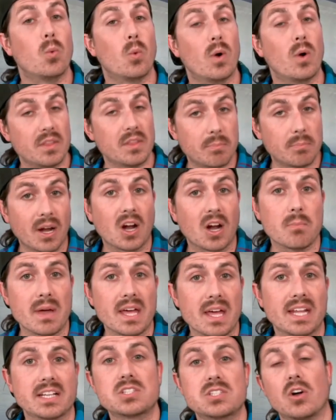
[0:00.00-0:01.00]
When the
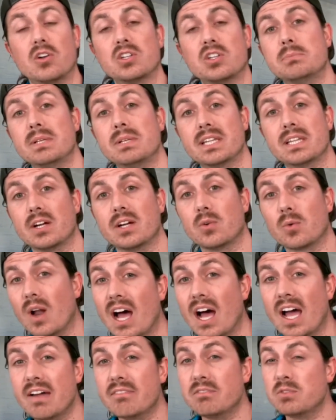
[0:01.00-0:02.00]
paramedics ultimately
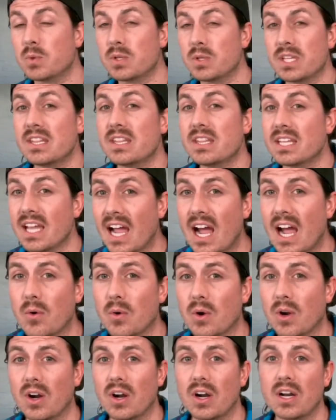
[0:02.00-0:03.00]
arrived within the
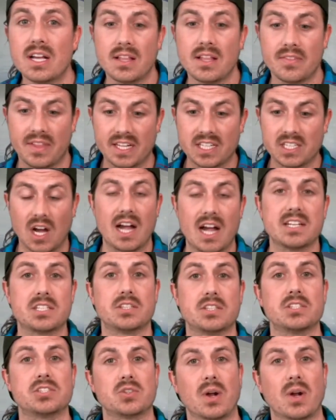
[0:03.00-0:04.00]
hour, they got
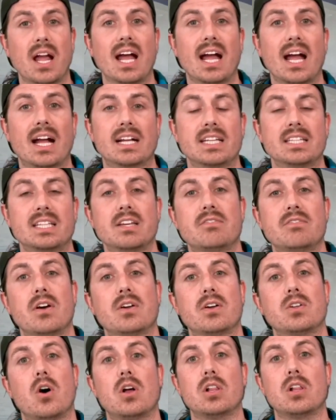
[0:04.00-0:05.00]
to the track and they
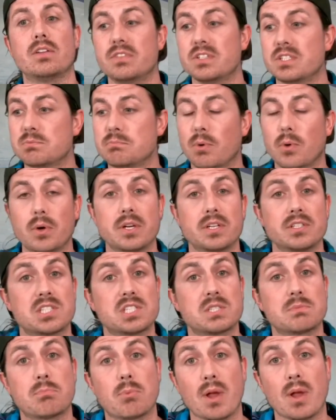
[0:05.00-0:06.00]
found all of these boys
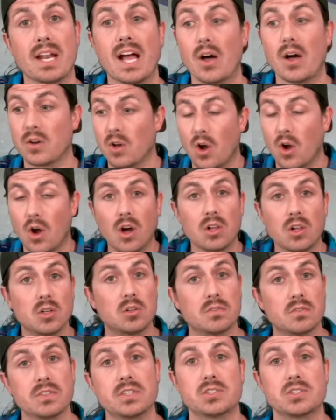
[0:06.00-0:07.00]
spread out all
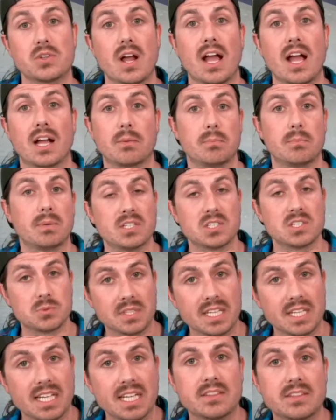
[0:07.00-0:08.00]
over the track because
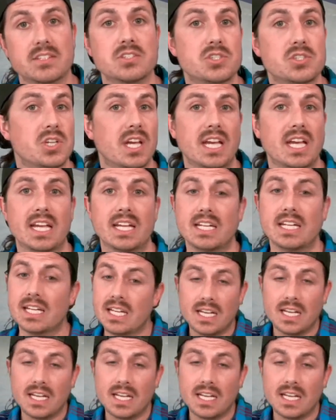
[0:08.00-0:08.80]
when they hit this chain, plane,